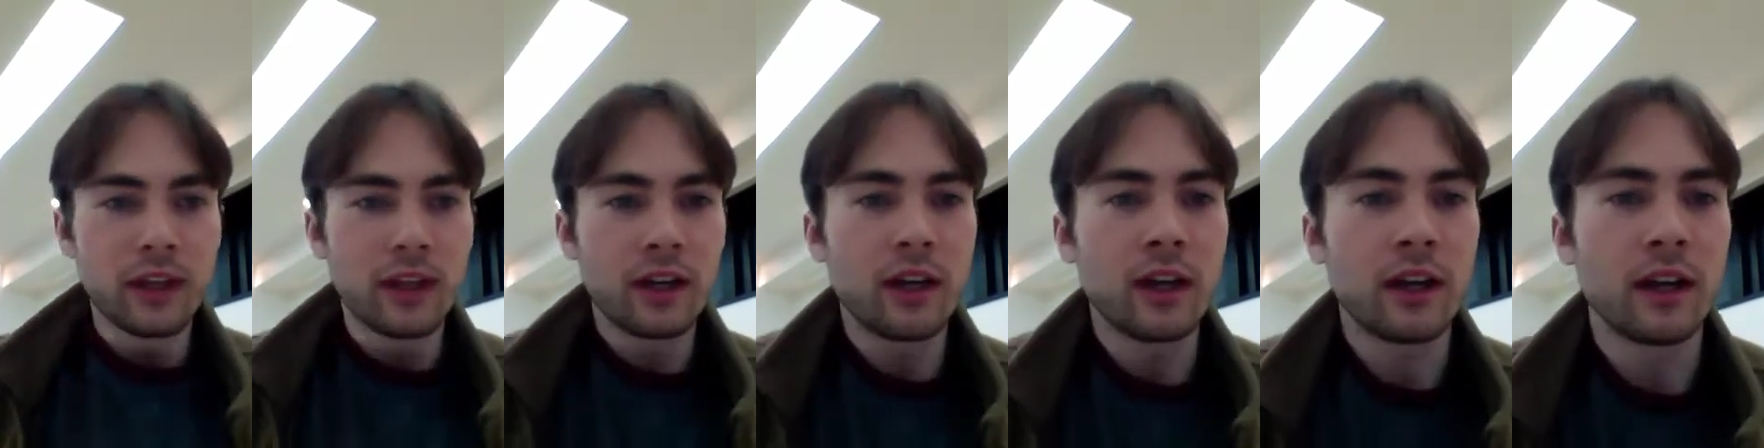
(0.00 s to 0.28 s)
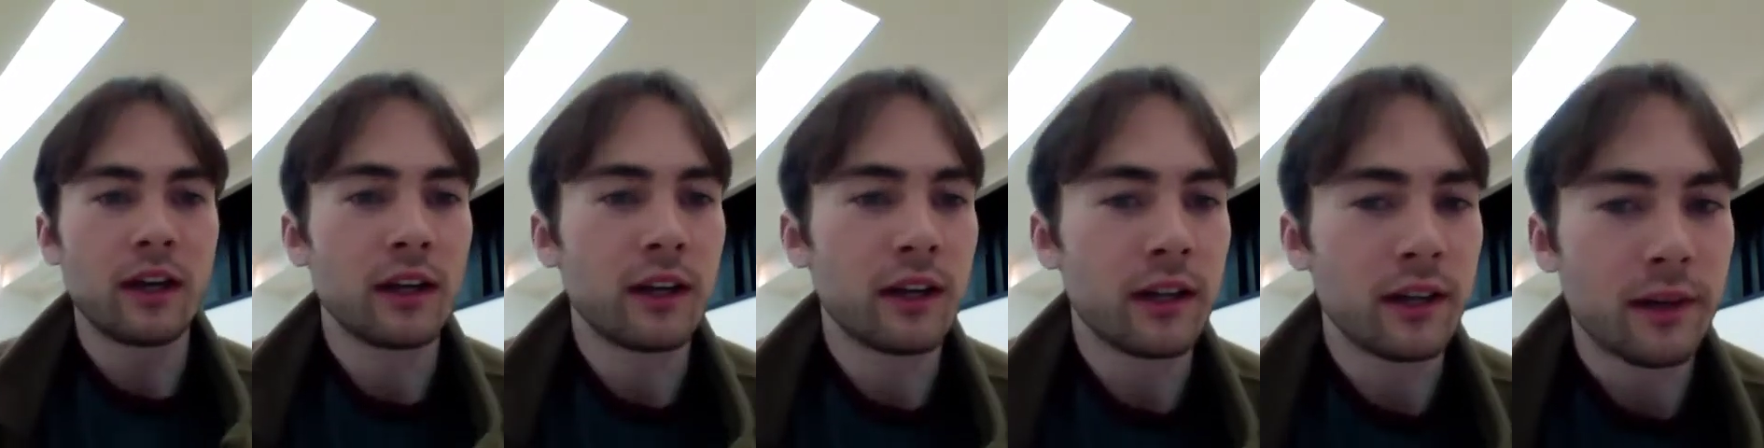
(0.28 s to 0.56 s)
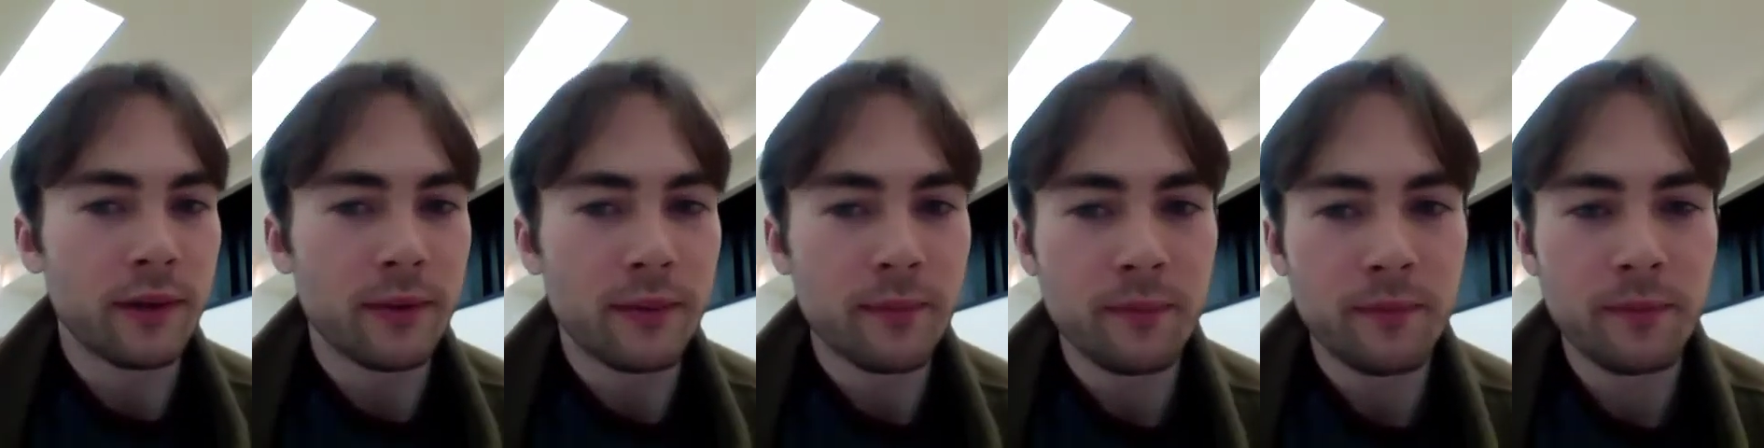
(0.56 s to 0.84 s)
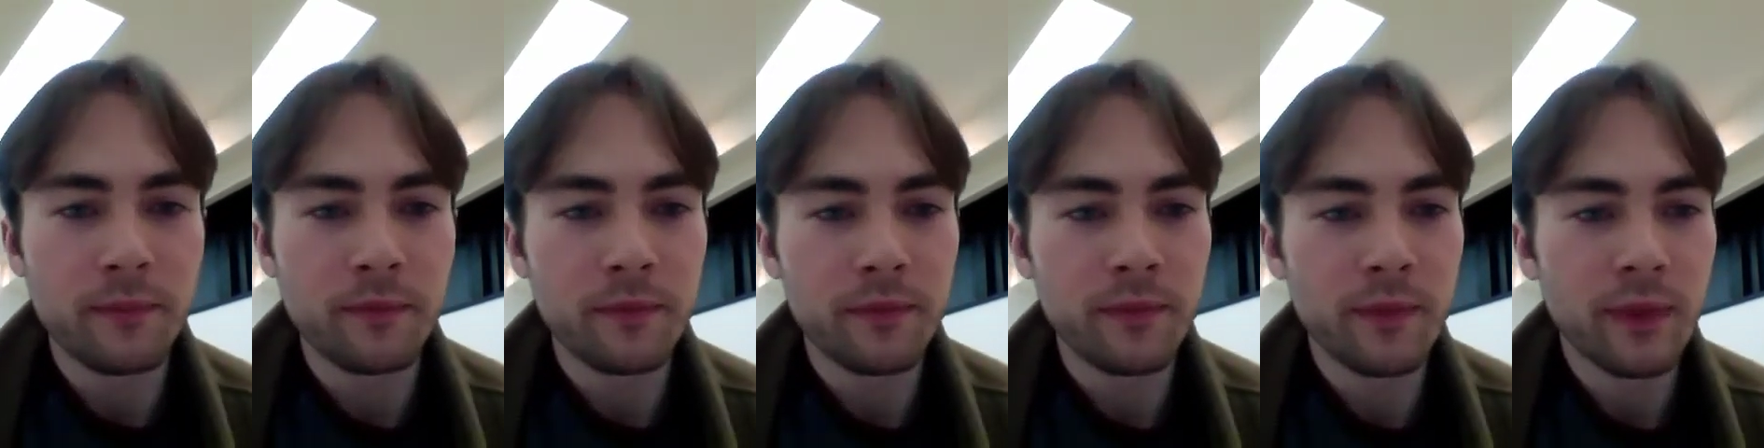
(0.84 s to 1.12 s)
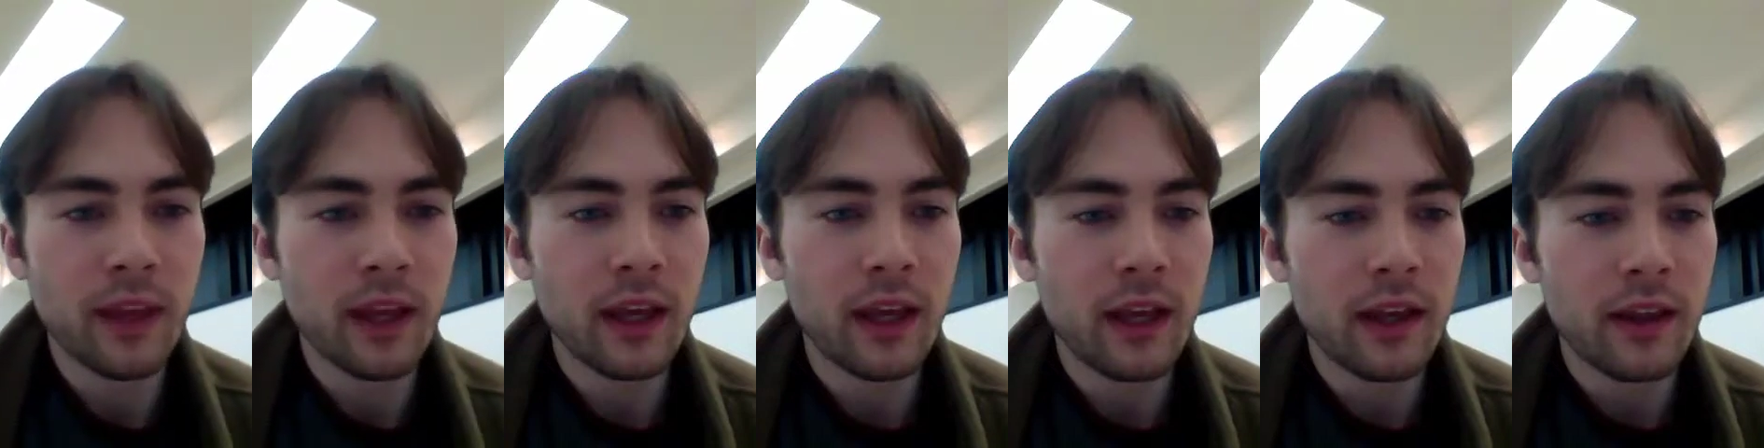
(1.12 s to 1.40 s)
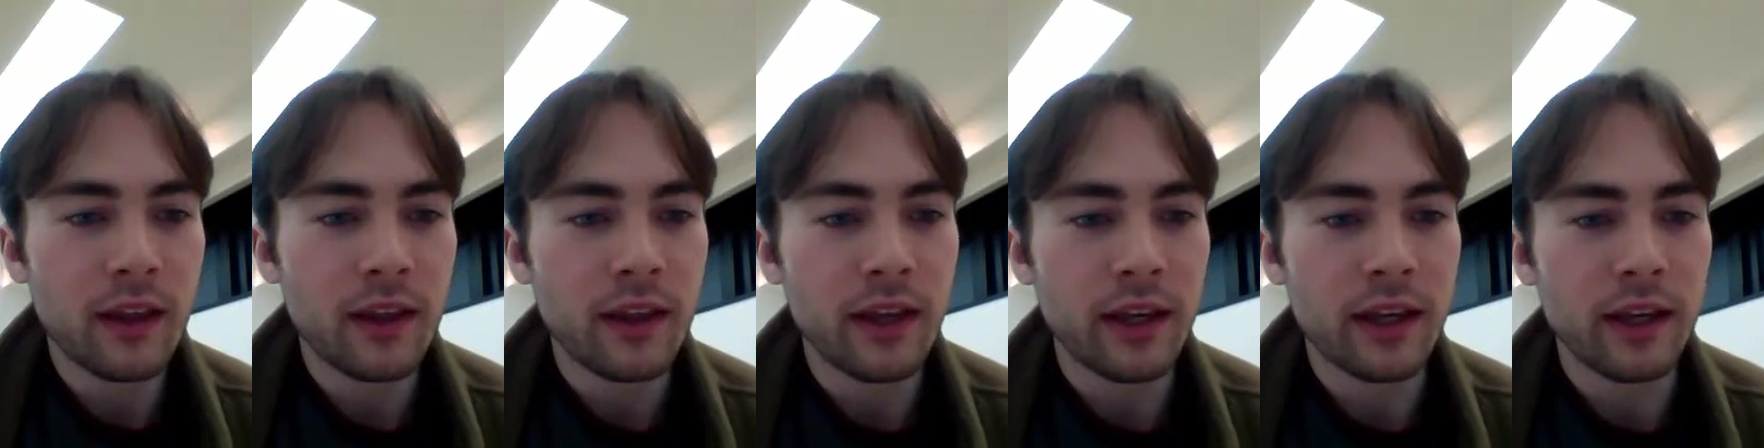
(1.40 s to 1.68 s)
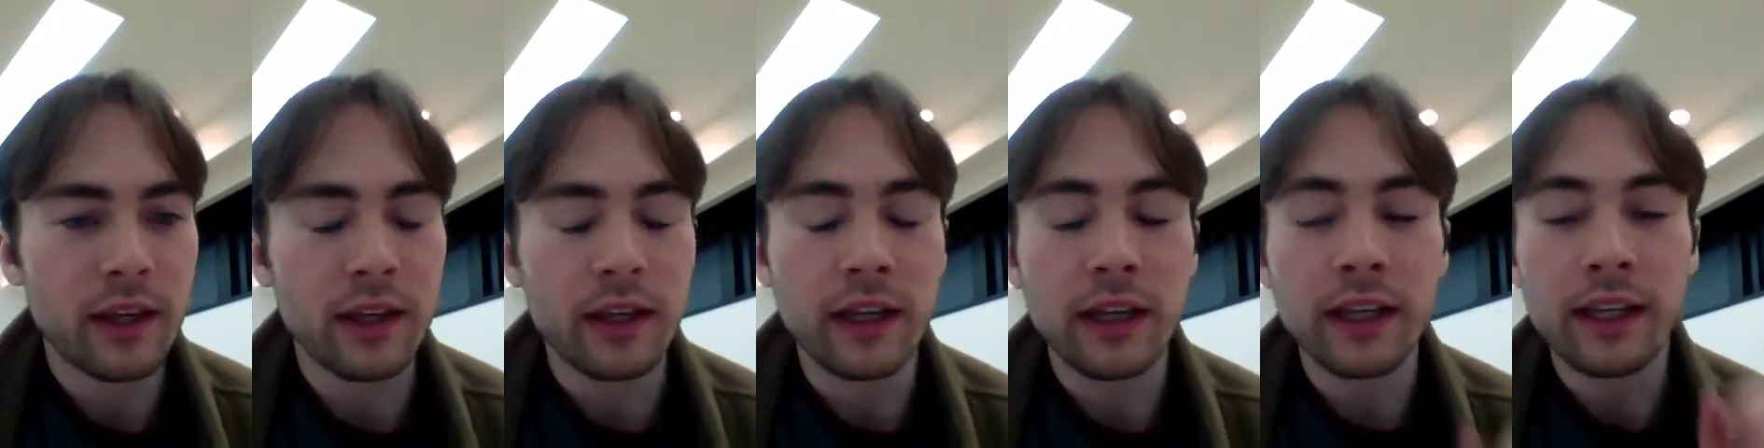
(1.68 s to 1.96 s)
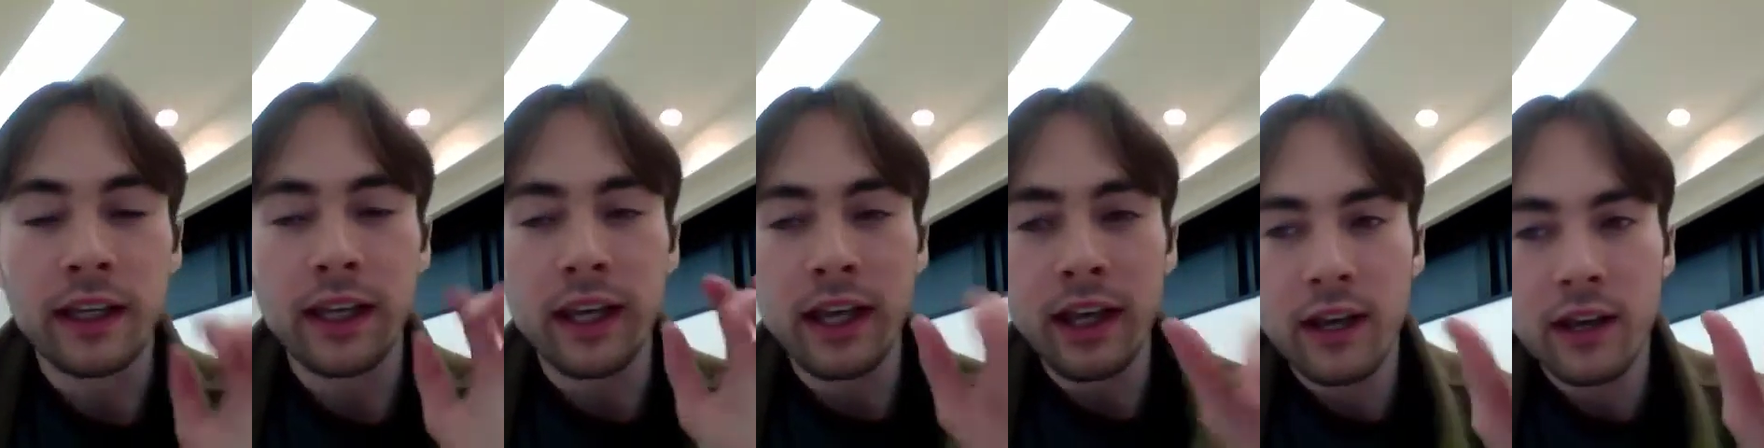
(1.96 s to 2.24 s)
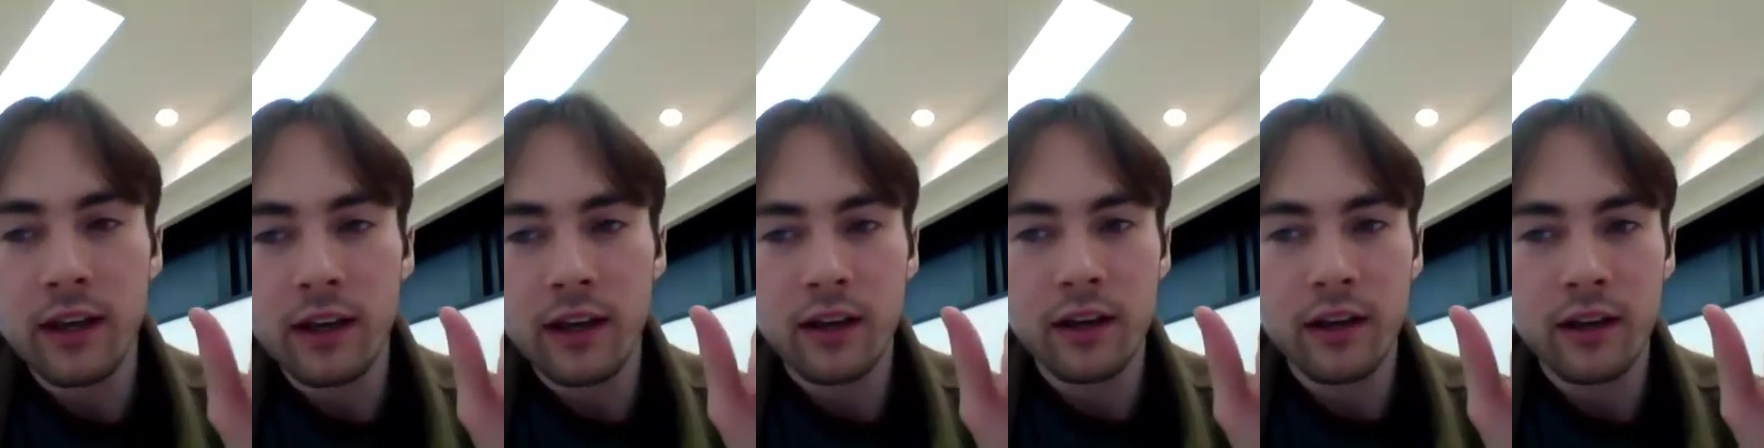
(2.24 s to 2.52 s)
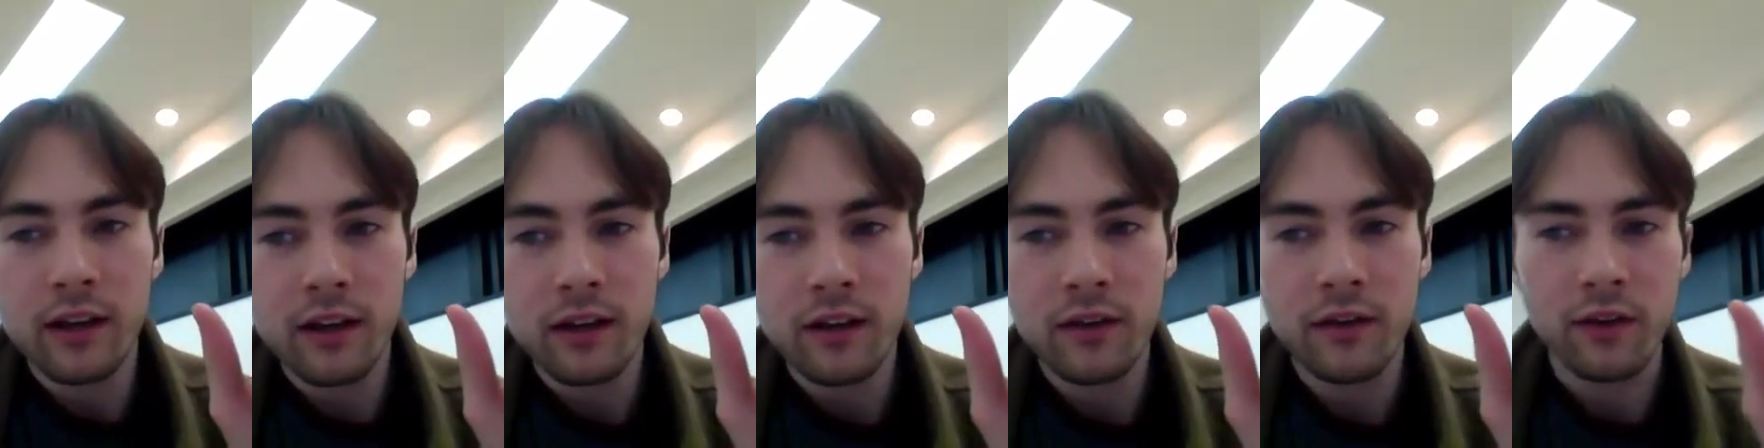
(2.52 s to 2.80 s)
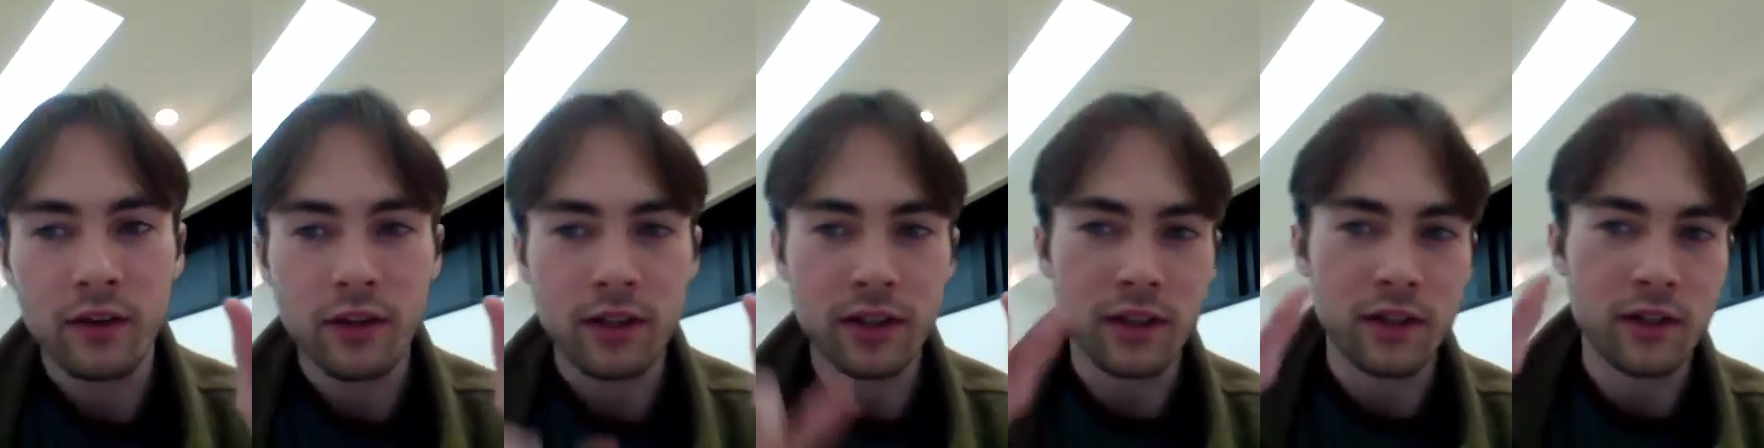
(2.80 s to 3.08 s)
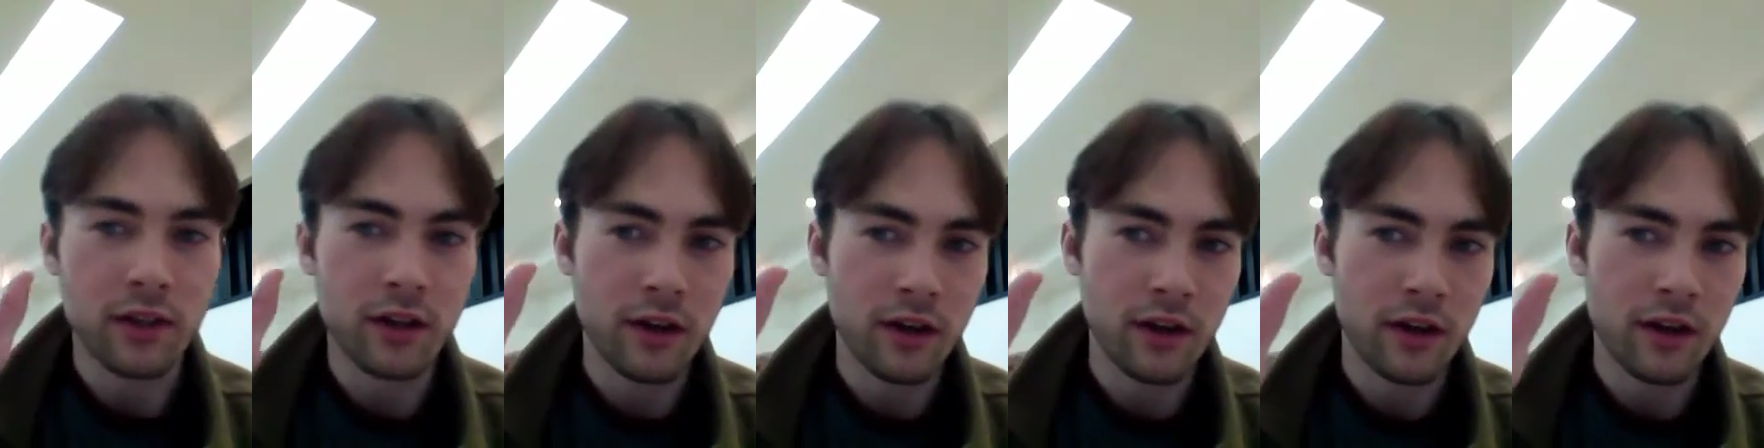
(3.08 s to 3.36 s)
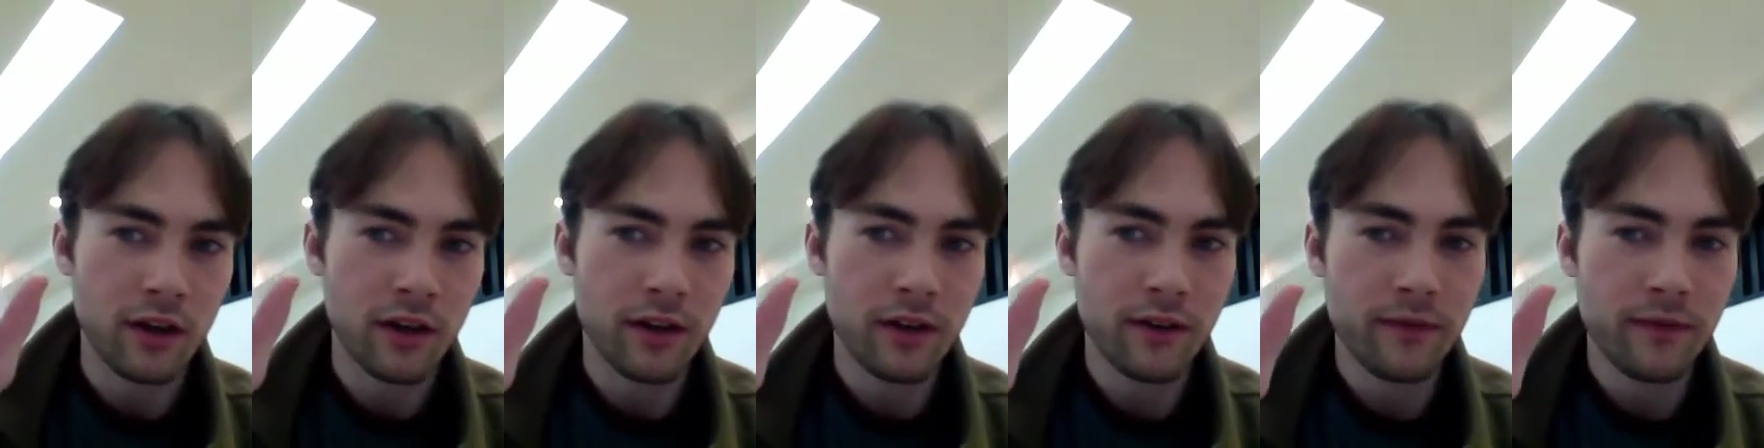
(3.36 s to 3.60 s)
Uh, then geek versus nerd.